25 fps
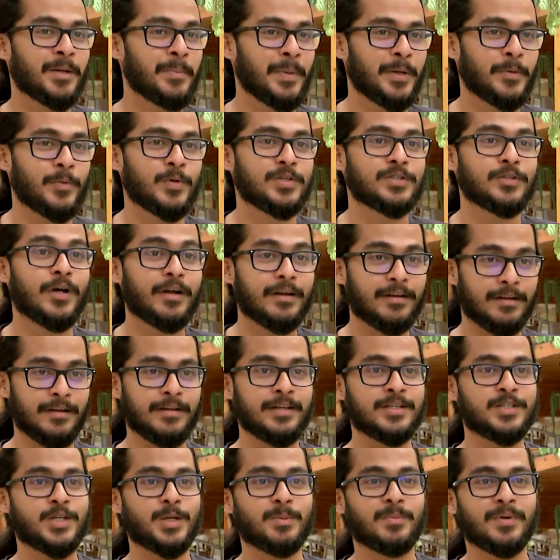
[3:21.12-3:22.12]
up and it was not
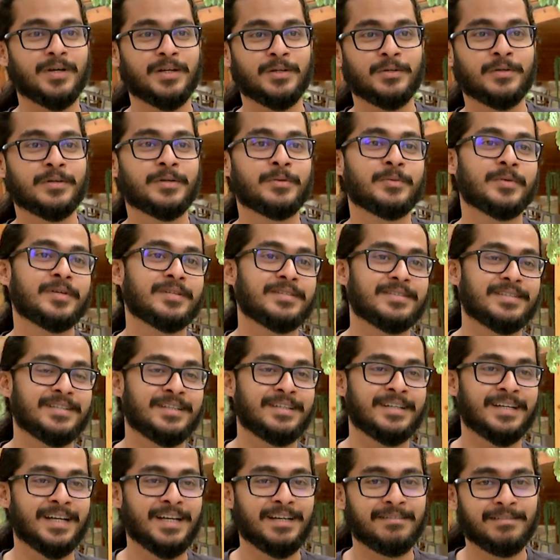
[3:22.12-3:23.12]
really Chikmagalur, it was a
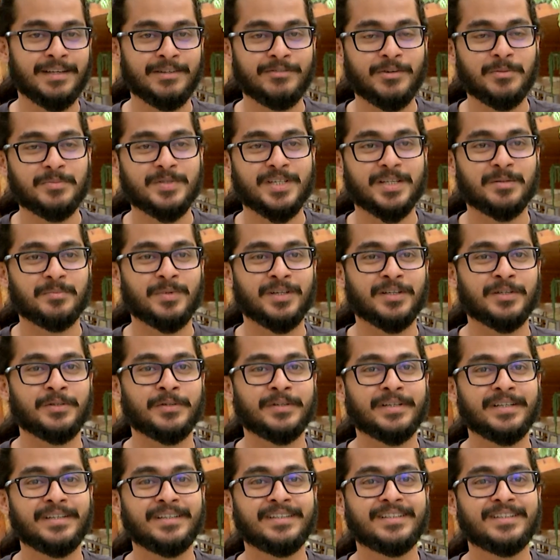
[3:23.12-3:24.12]
little away from
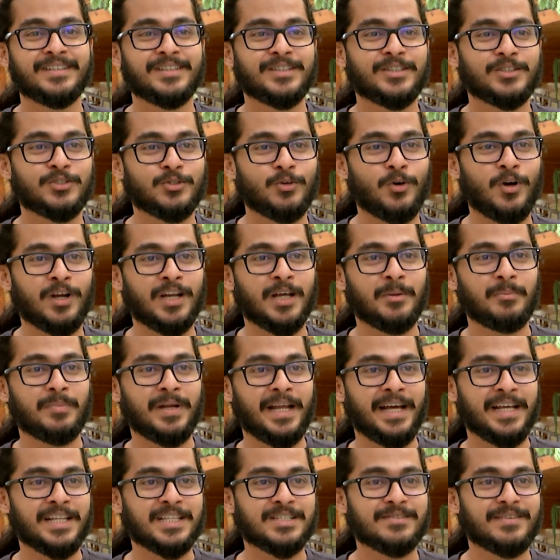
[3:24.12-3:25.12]
Chikmagalur. So all our
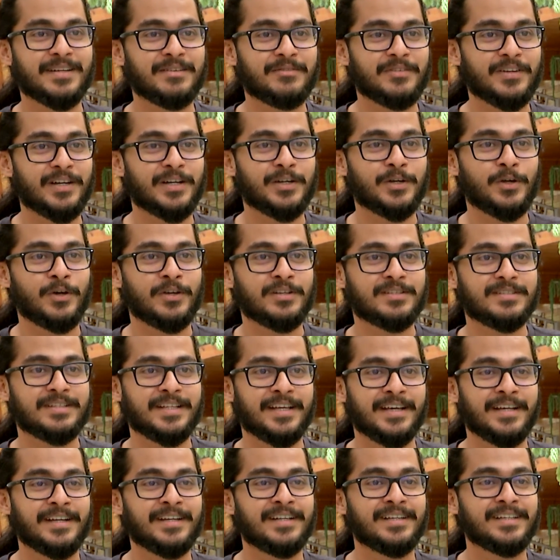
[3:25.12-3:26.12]
plans went for a toss
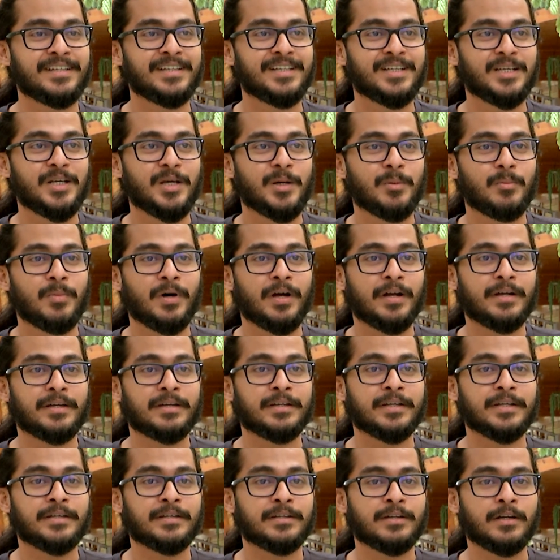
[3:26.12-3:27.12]
there. But
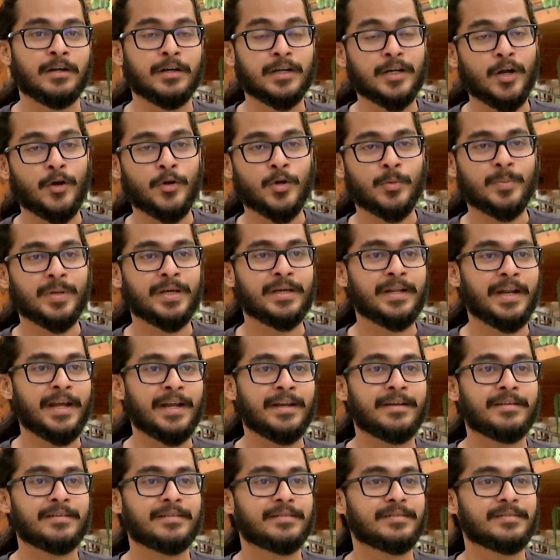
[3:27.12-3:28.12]
it turned out to be
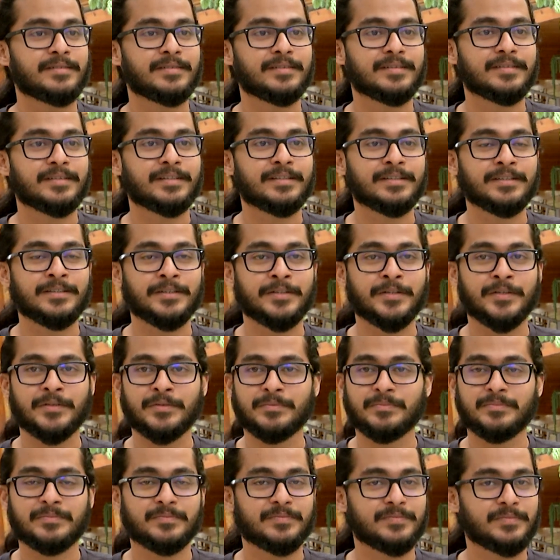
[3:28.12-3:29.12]
great.
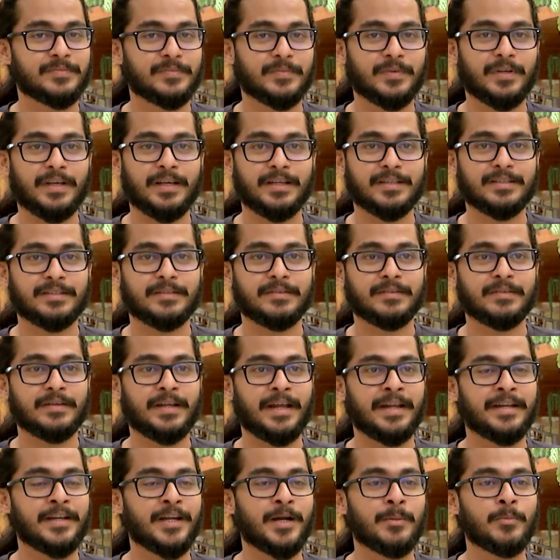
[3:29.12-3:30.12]

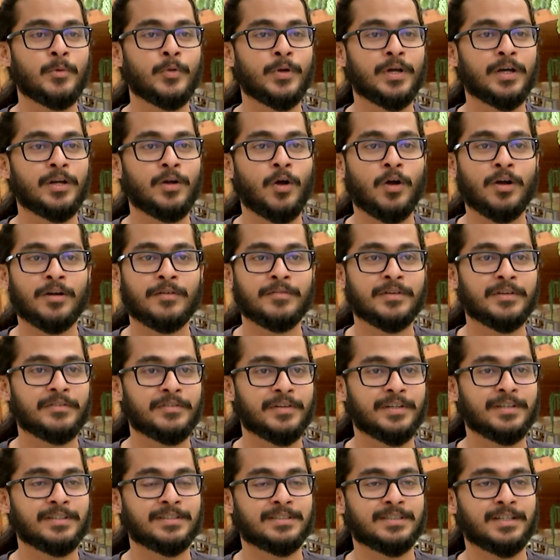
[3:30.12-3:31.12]
We ended up doing a lot of
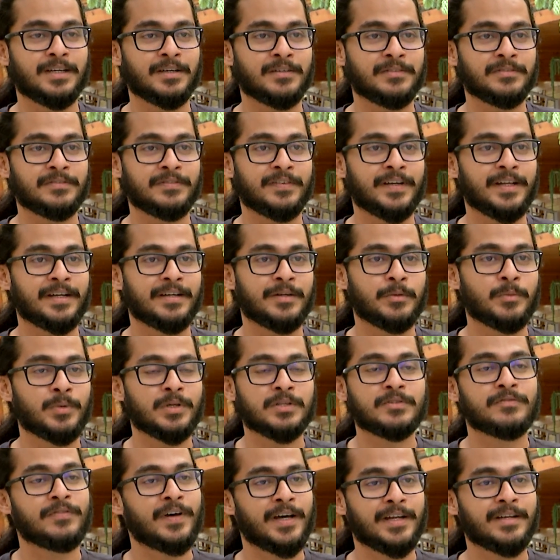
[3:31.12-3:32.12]
different stuff and it
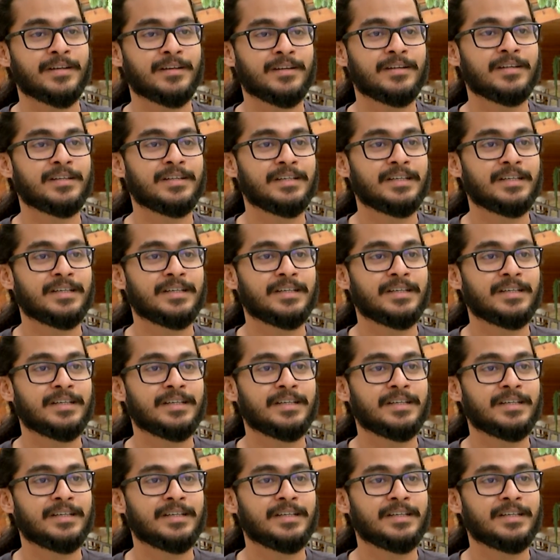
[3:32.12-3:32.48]
was fun.